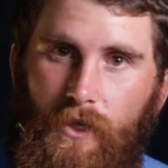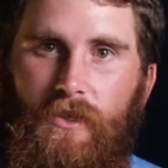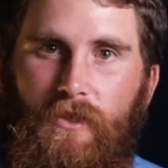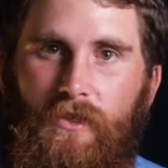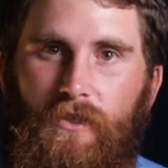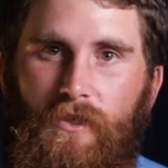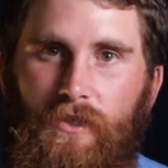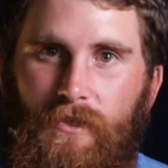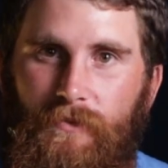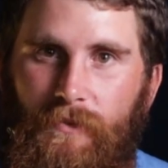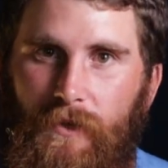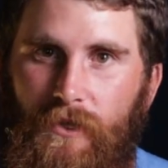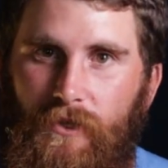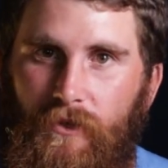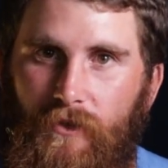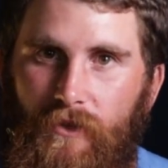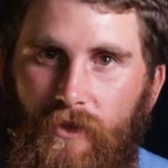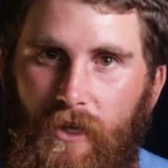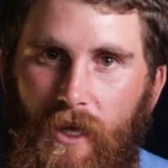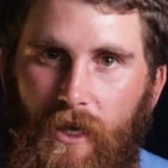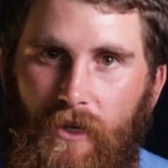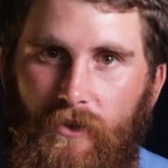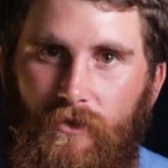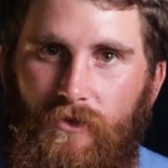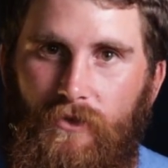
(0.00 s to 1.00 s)
Just a special
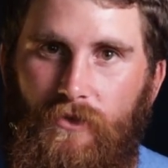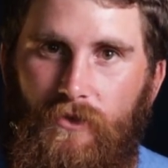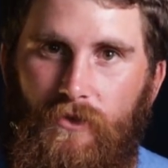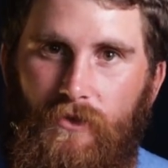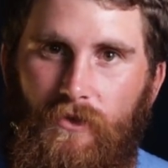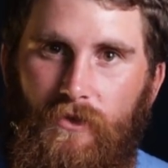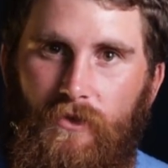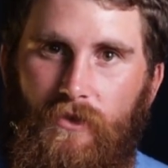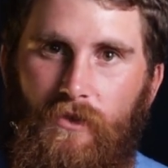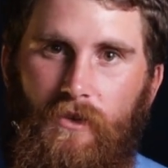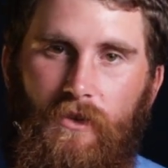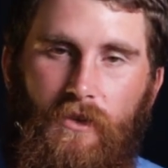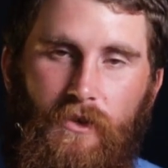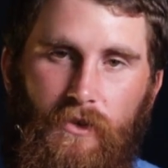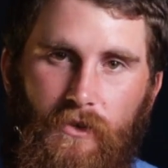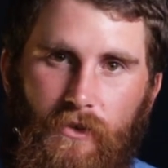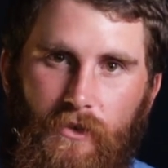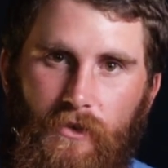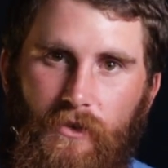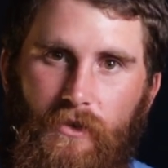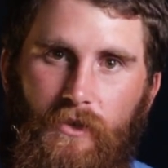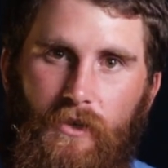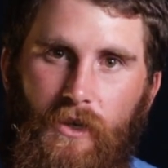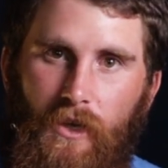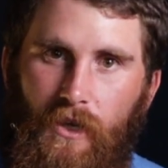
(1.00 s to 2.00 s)
thanks to
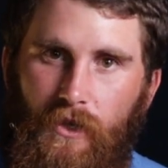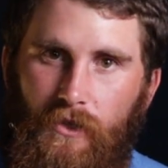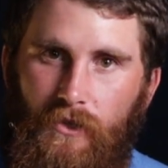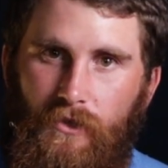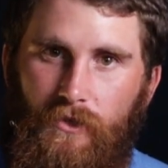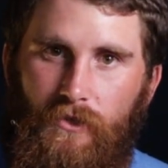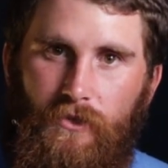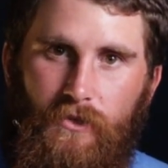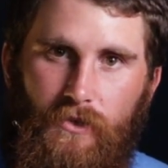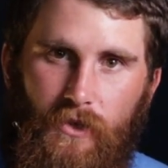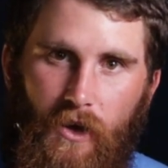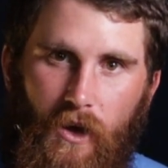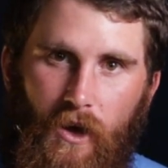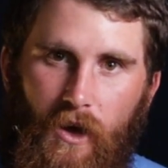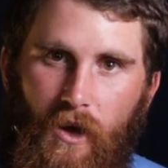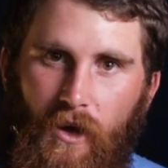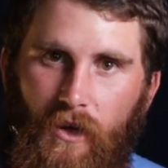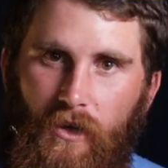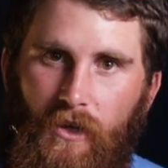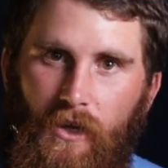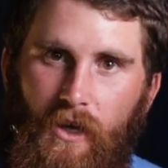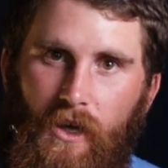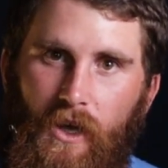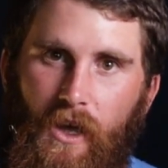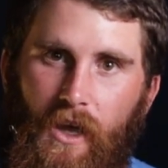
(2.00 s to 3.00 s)
Luke, to
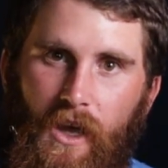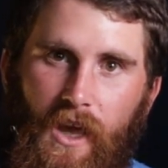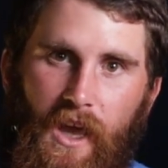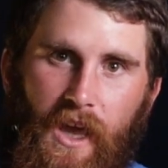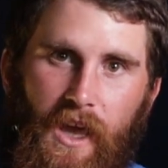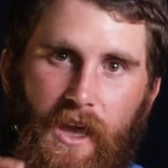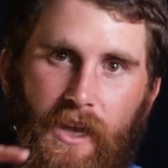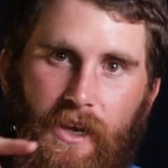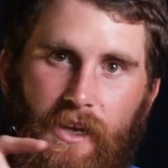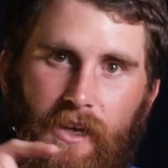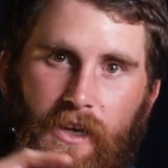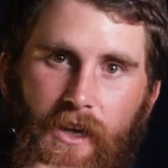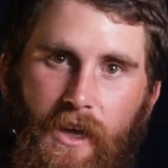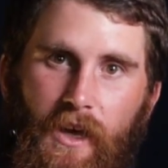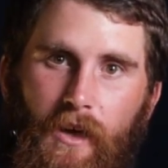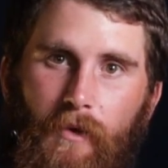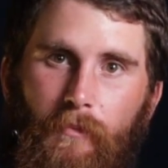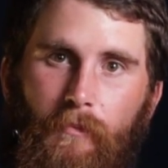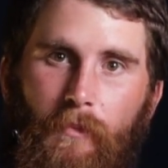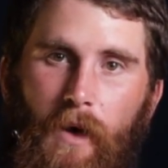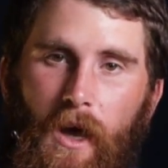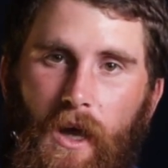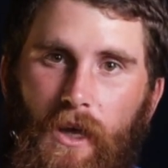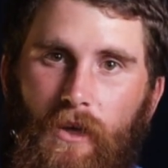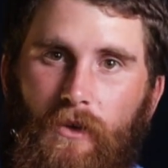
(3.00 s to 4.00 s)
Jacques, and
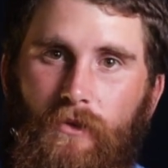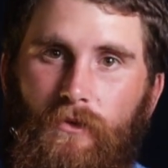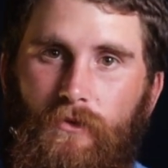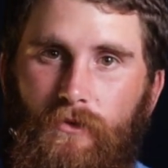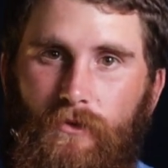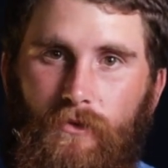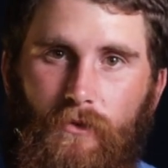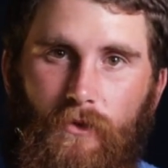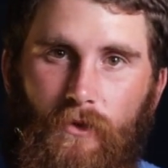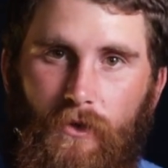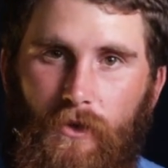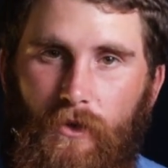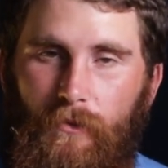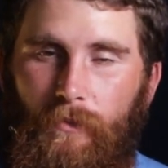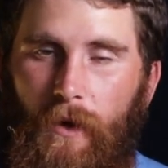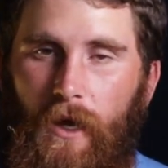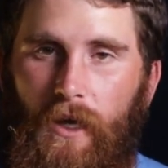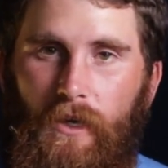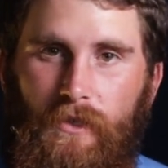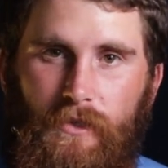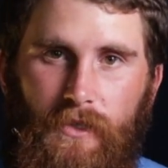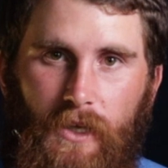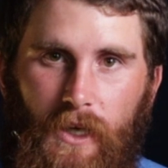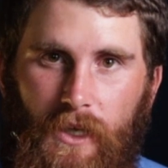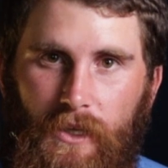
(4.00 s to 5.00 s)
Michael, to all you
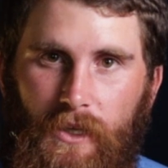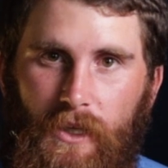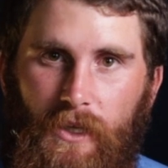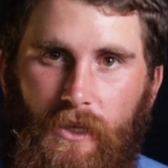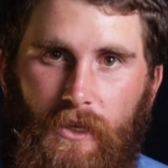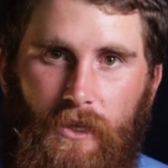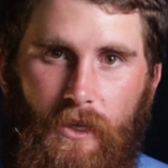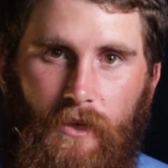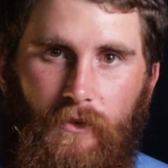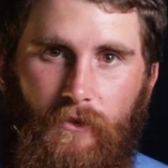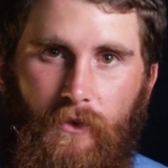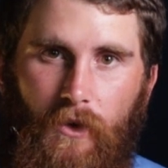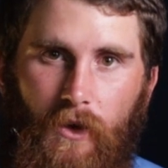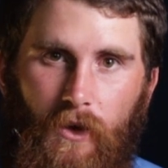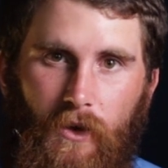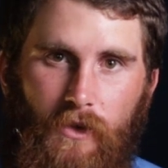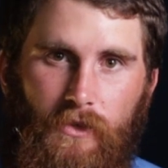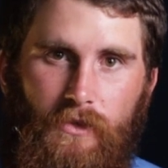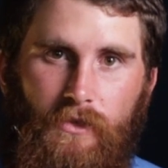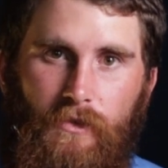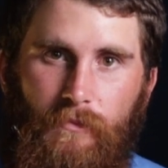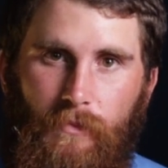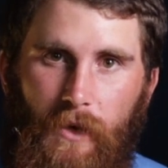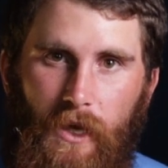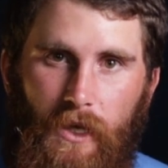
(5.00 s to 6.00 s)
buggers out there that have
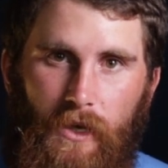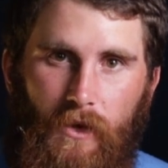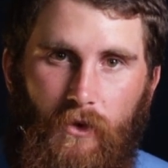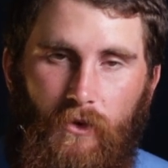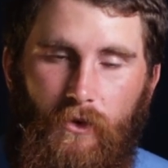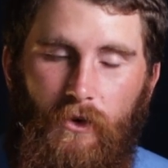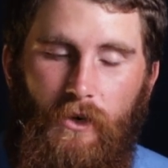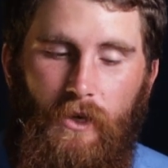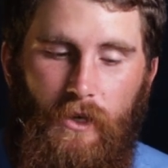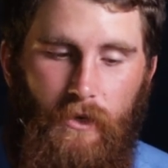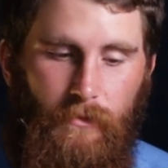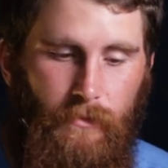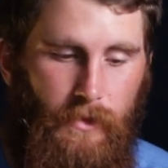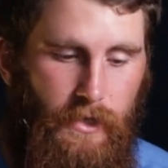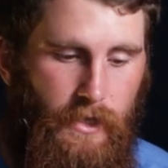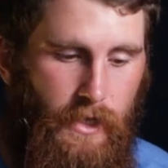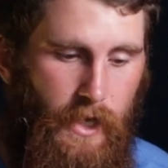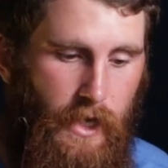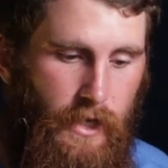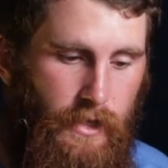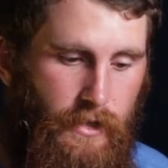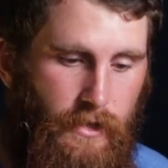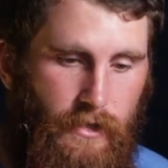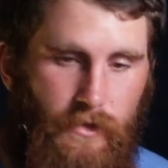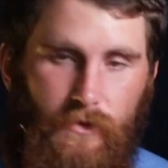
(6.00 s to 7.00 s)
asked about lure
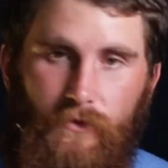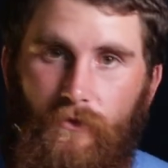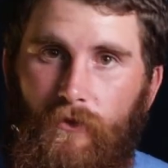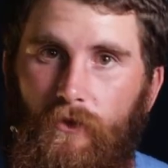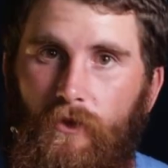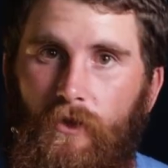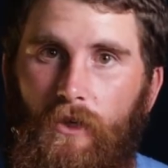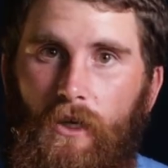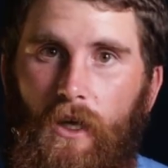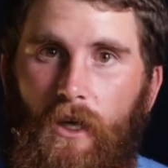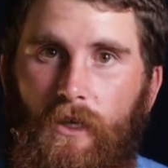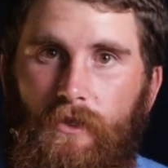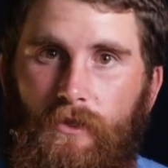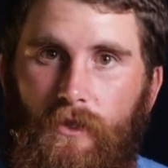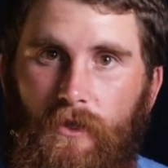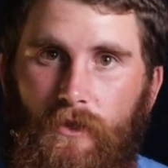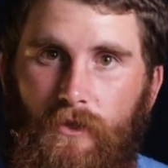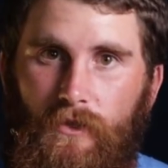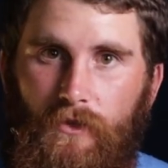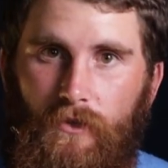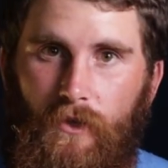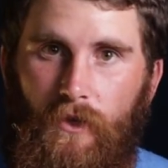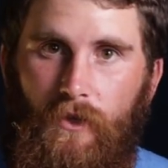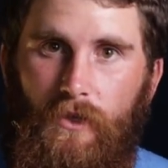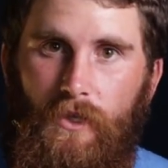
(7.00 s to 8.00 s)
recommendations for you guys that are
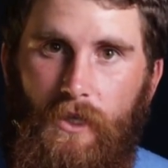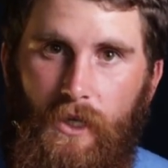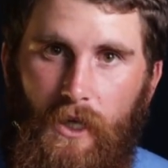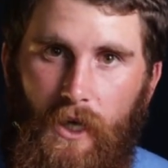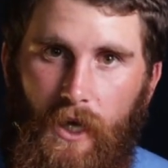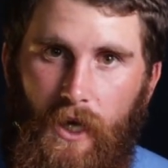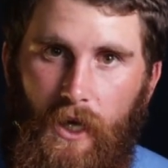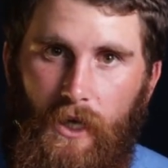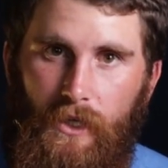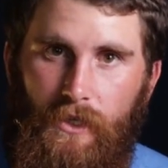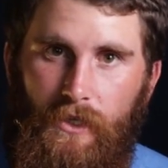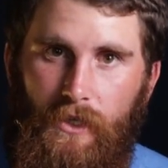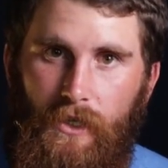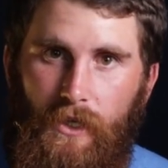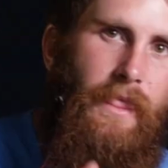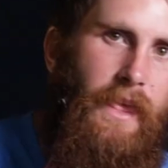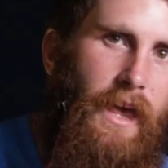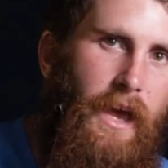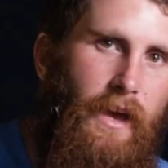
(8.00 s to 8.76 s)
starting out.